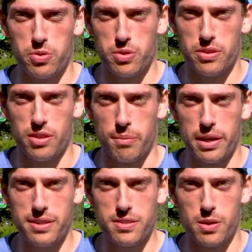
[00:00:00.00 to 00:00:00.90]
through the
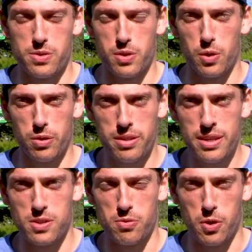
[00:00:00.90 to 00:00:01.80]
semi, so that was the goal.
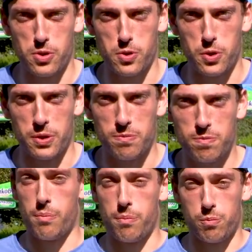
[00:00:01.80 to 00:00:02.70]
So far, so good.
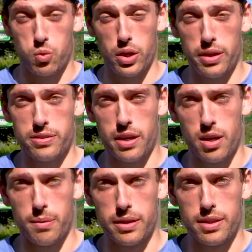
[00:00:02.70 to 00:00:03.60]
I'm really excited
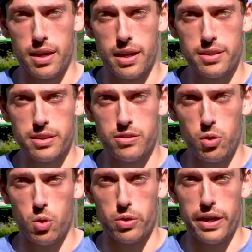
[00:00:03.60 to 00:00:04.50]
about that, actually. Two
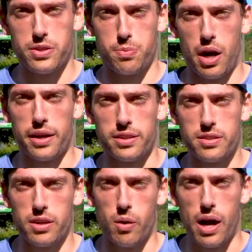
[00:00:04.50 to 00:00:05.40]
whole days of practice
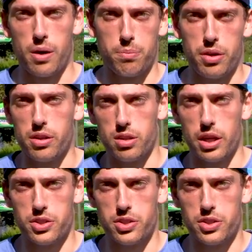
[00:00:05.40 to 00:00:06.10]
to go out and put in a little